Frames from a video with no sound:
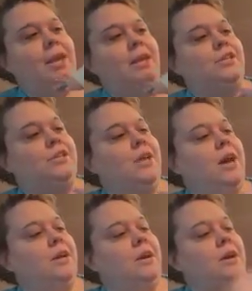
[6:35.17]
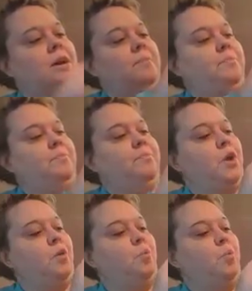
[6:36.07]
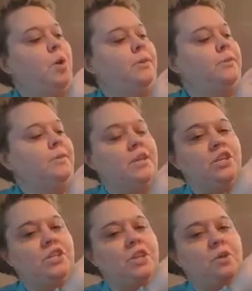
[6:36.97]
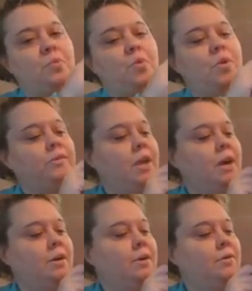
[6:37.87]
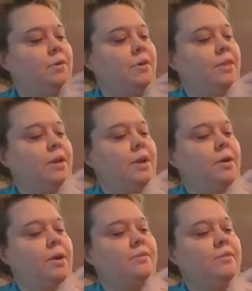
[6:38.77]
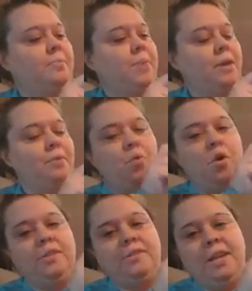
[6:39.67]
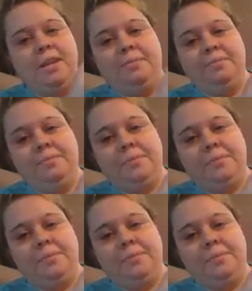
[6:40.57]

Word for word: And she's got a, um, her onesie. She's got her onesie on underneath here. It's a pink onesie.